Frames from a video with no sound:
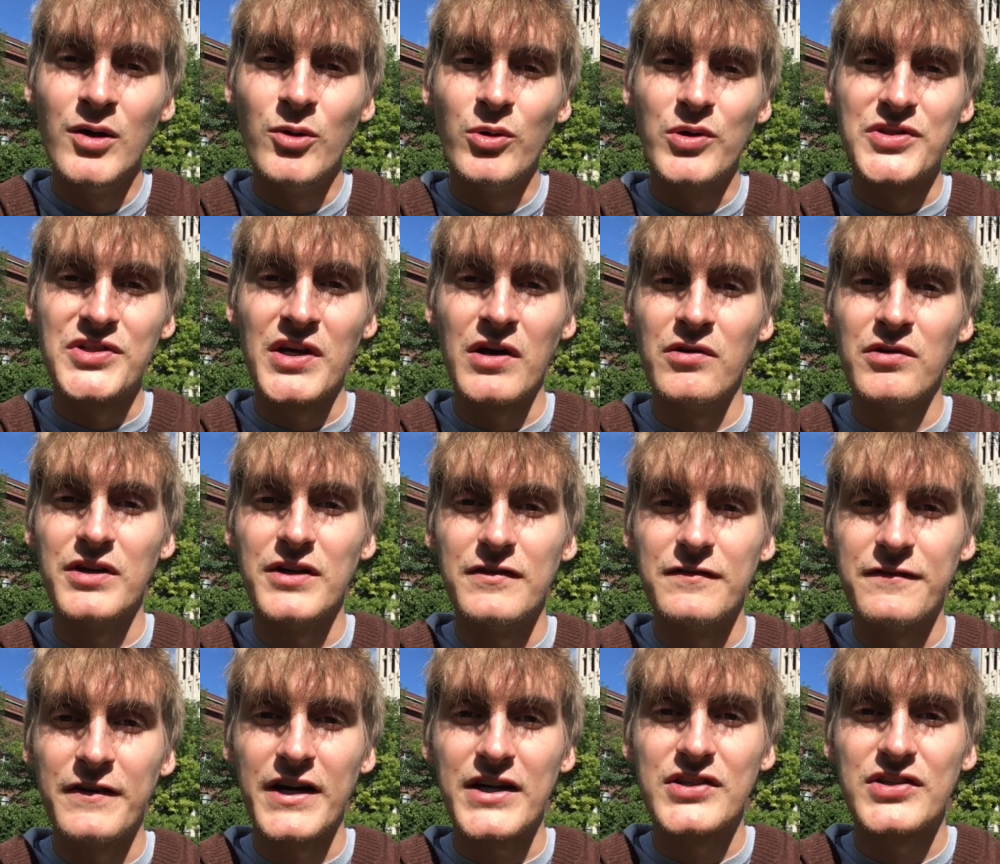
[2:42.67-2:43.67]
which not only
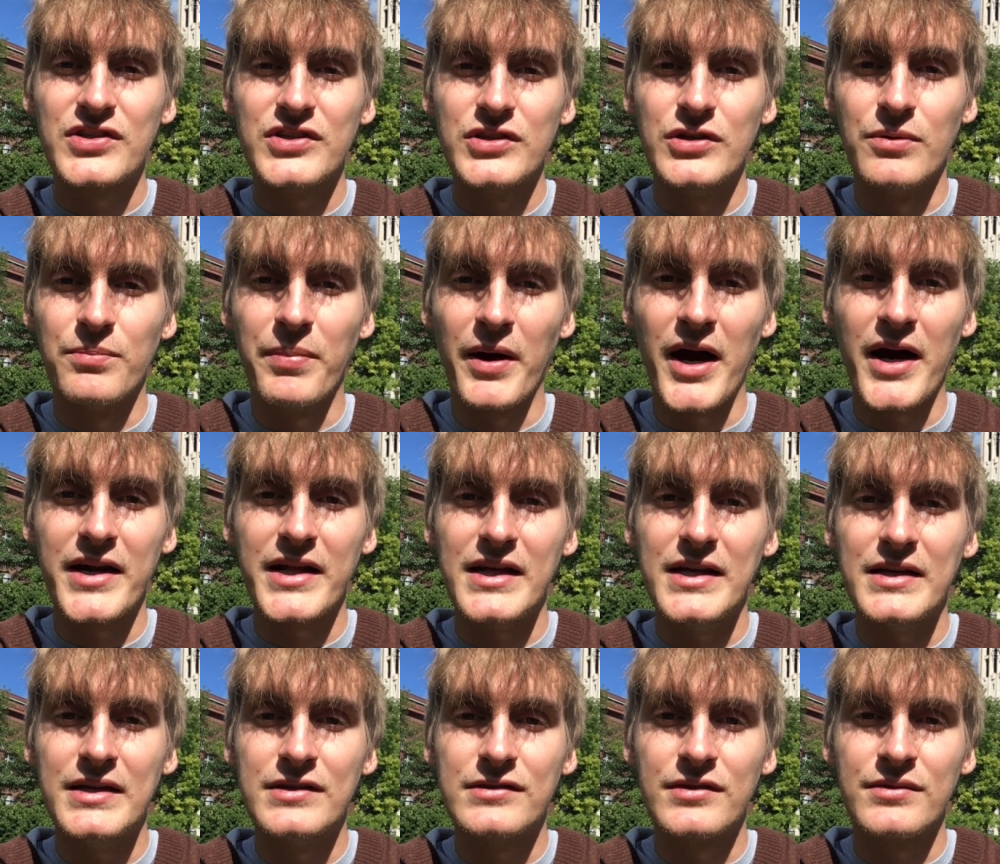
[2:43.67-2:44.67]
affects your
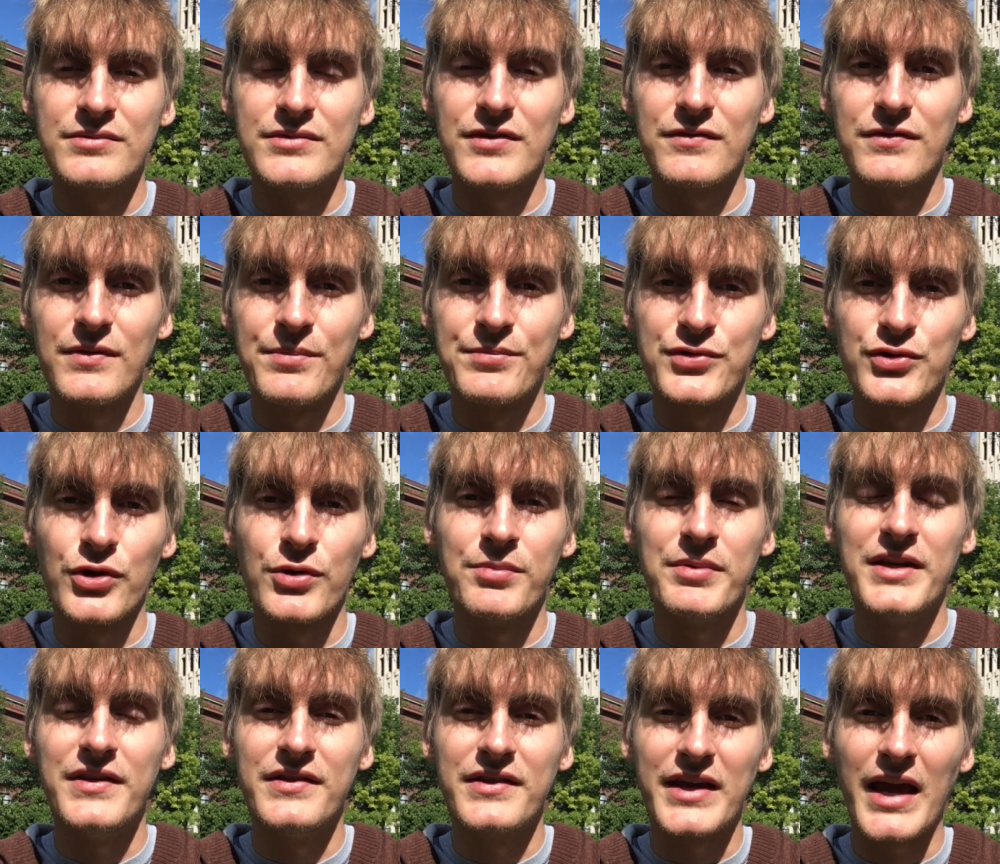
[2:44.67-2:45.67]
body in terms of
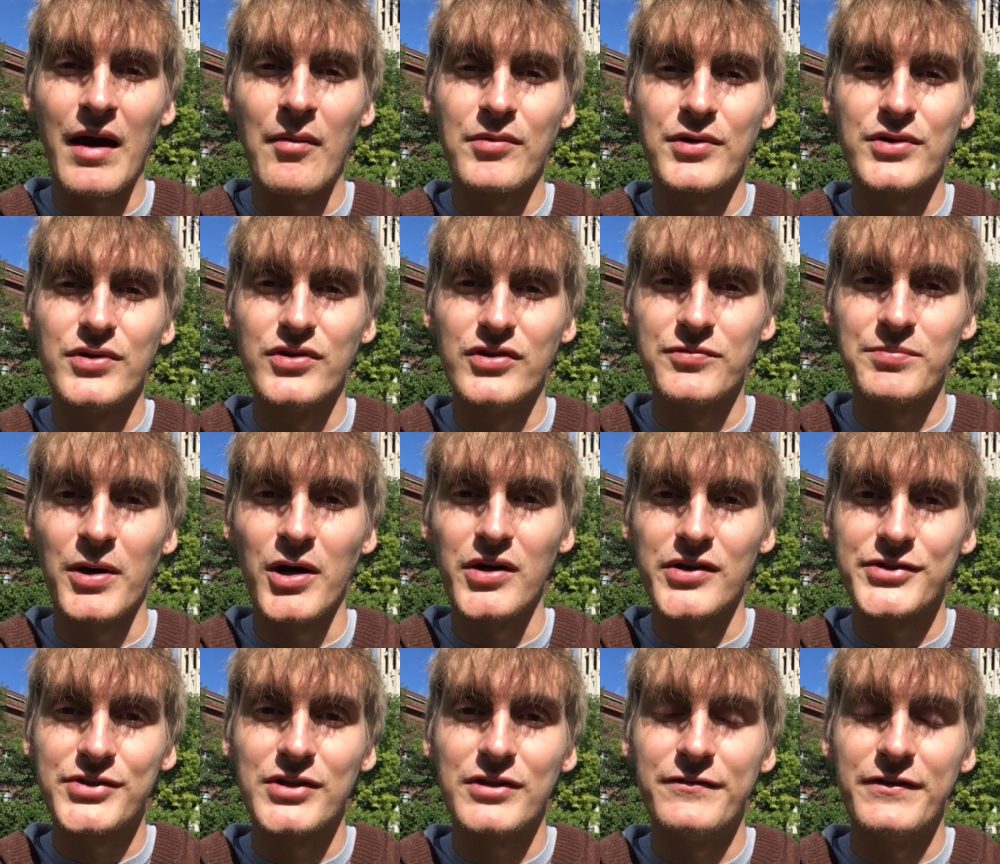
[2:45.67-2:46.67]
absorbing the chemicals but also